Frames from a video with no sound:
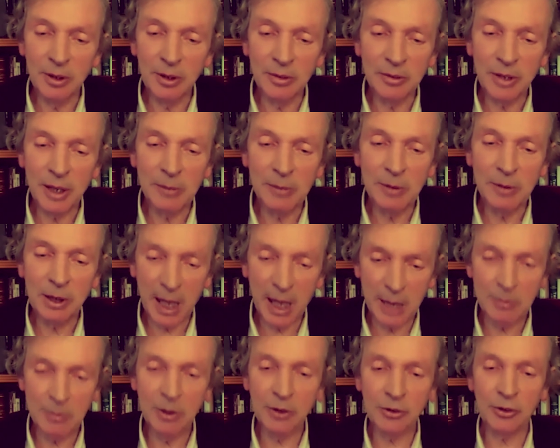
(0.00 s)
they were
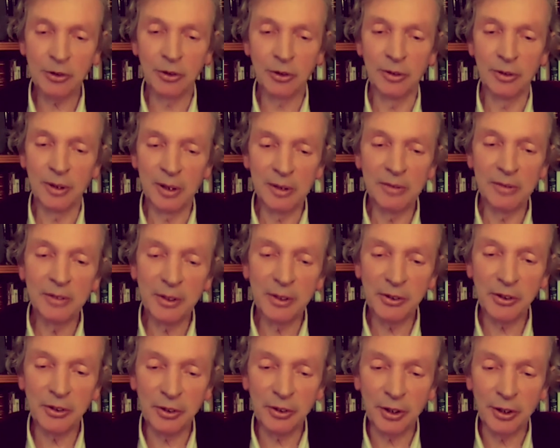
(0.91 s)
chemists or they were
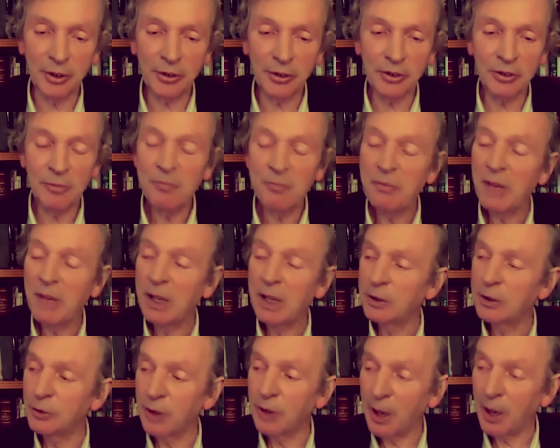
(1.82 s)
physicists
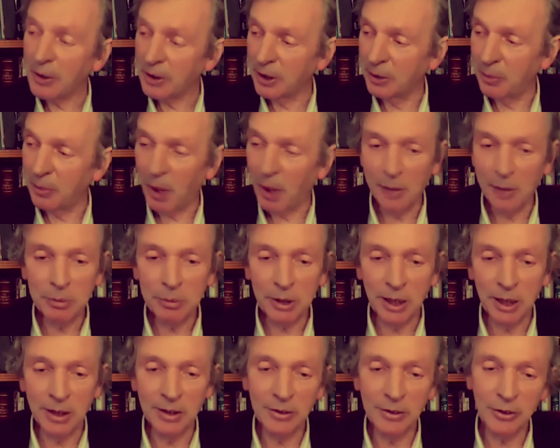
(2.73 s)
who knew nothing about
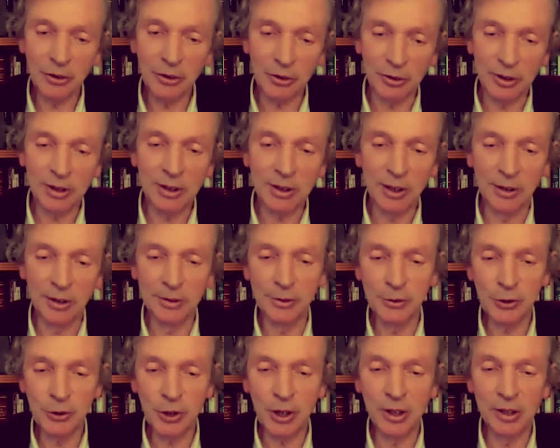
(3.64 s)
plants or
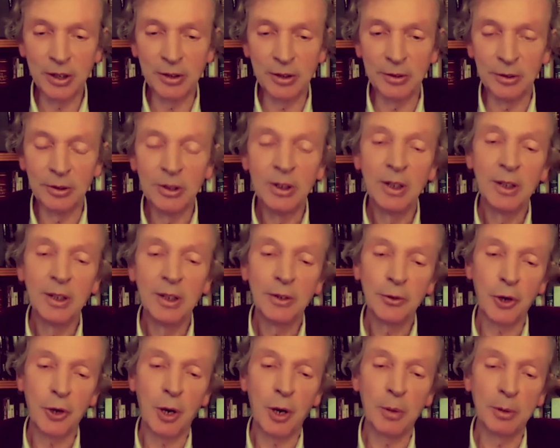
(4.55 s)
ecology or
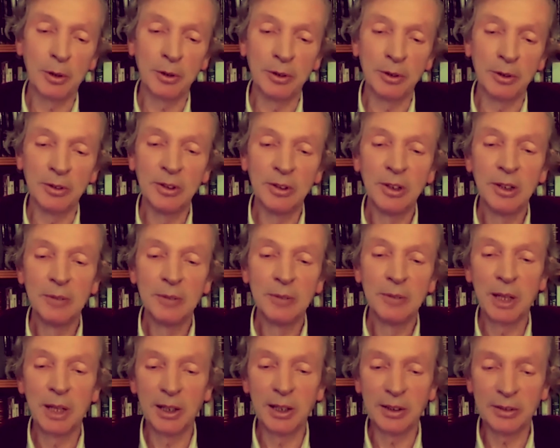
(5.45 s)
tropical
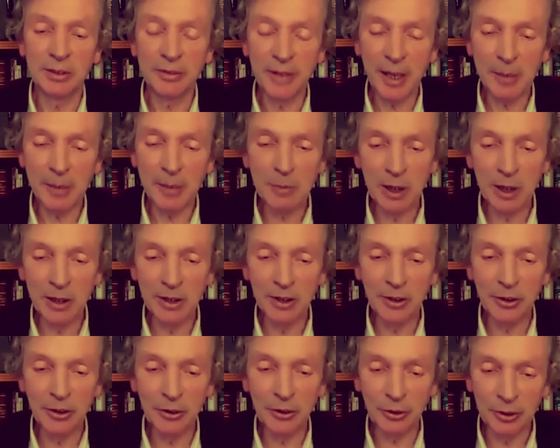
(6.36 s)
plant
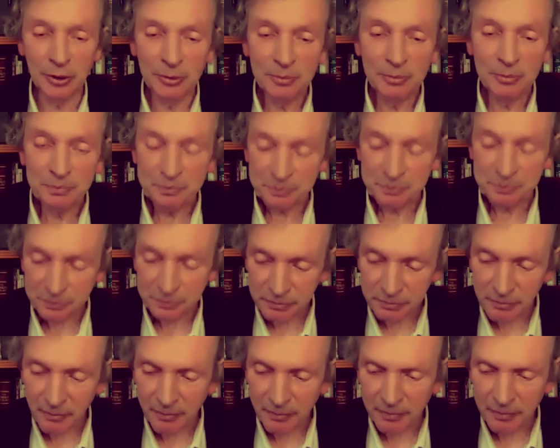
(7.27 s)
families or
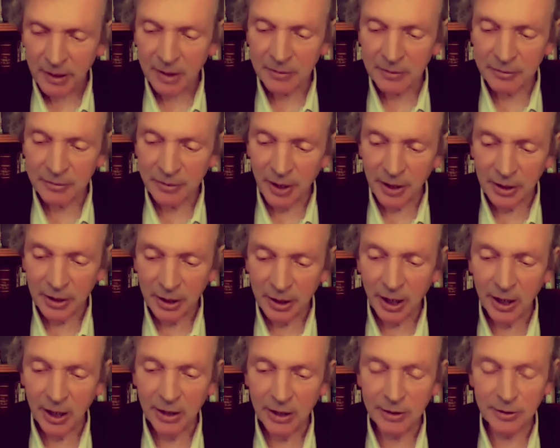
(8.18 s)

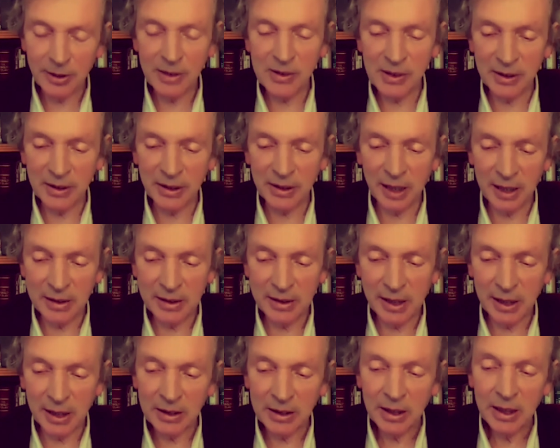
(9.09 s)
fungi or anything like
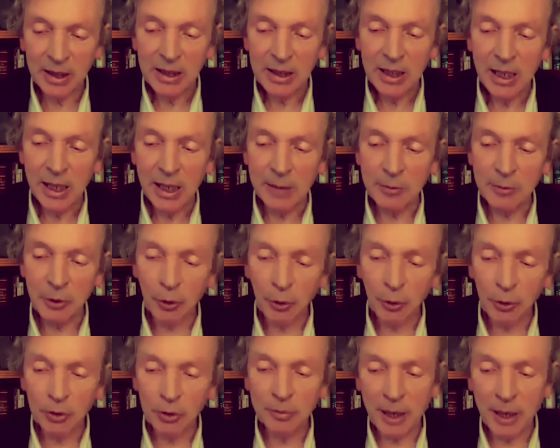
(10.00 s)
that. It was
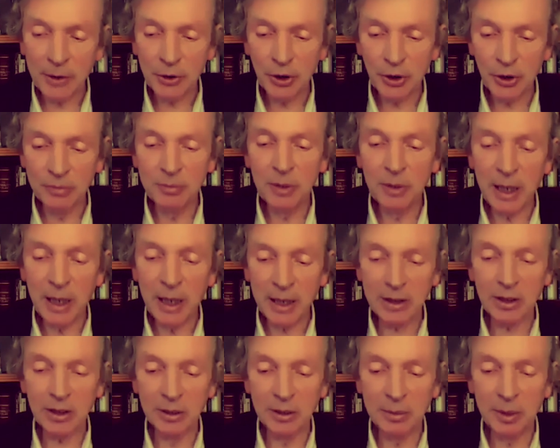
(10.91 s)
all a matter of
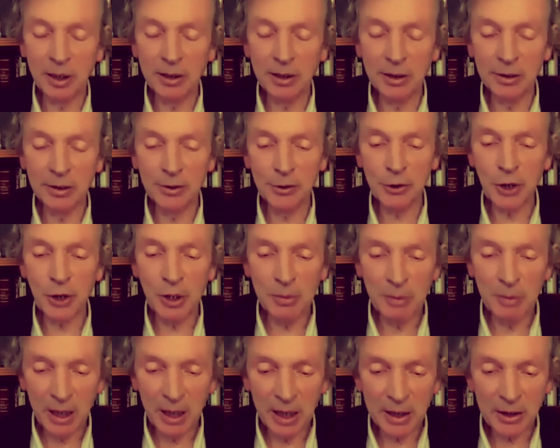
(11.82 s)
molecular biology and
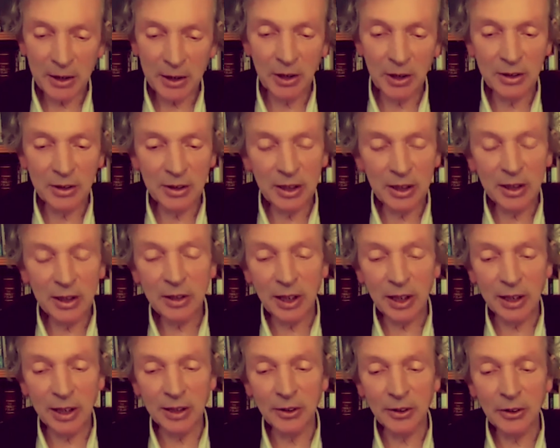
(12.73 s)
molecular
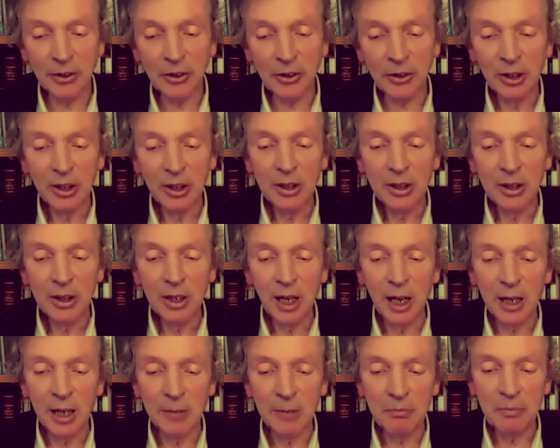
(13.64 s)
details.
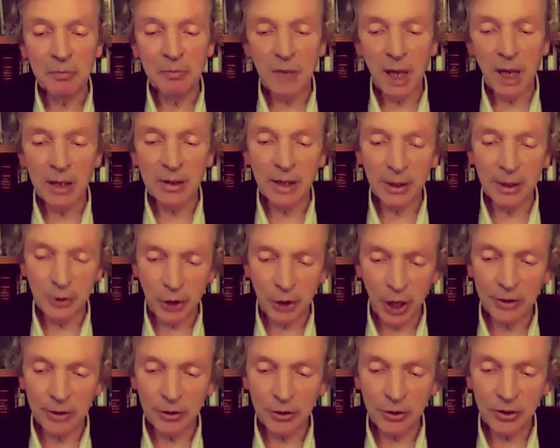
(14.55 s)
Um, and they
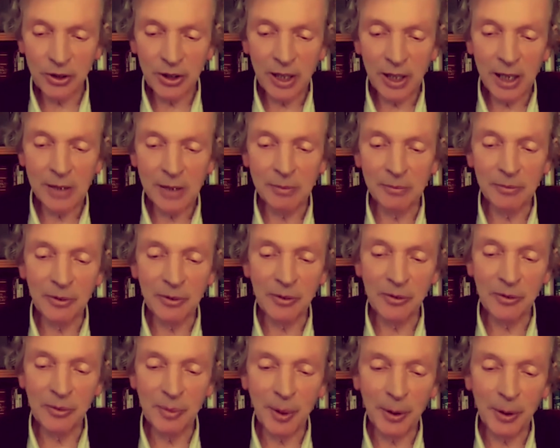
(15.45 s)
changed the name from
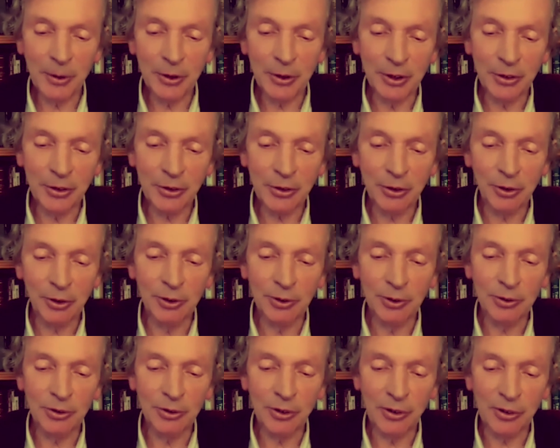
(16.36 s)
the botany school
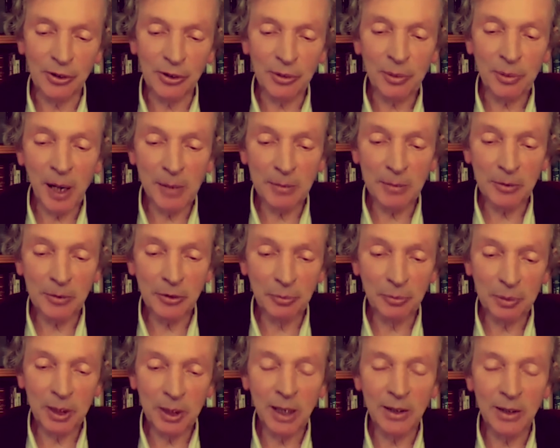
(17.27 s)
to the Department of
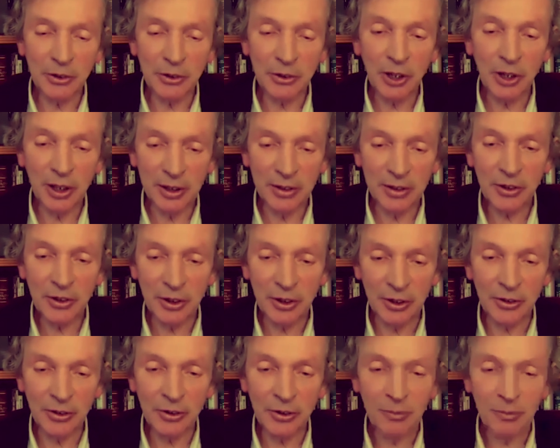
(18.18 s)
Plant
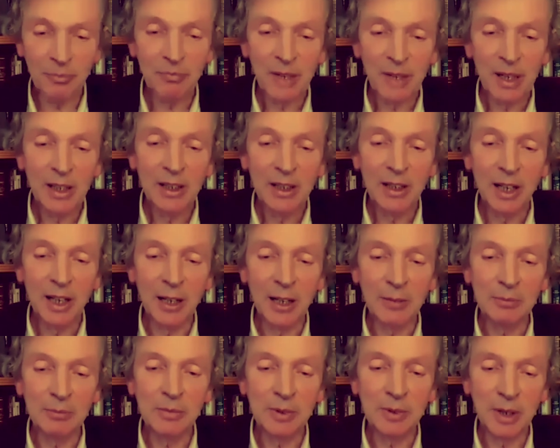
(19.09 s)
Sciences.
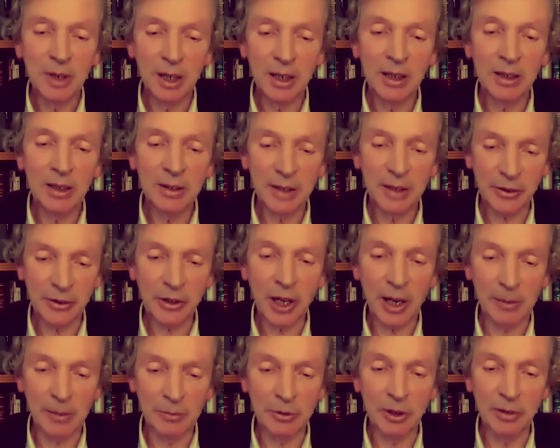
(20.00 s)
Um, and that's
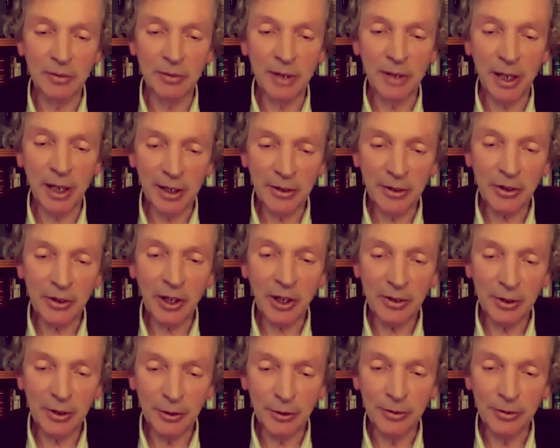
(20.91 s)
happened in various
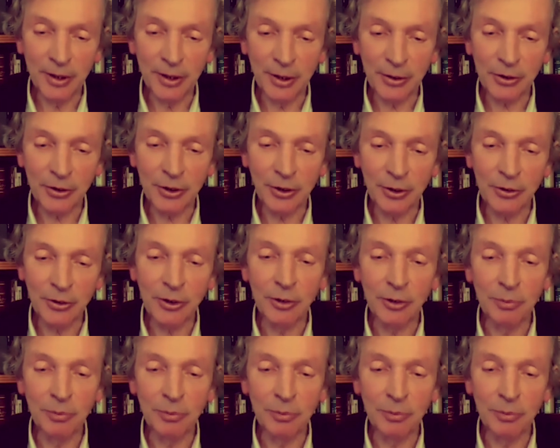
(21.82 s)
other universities because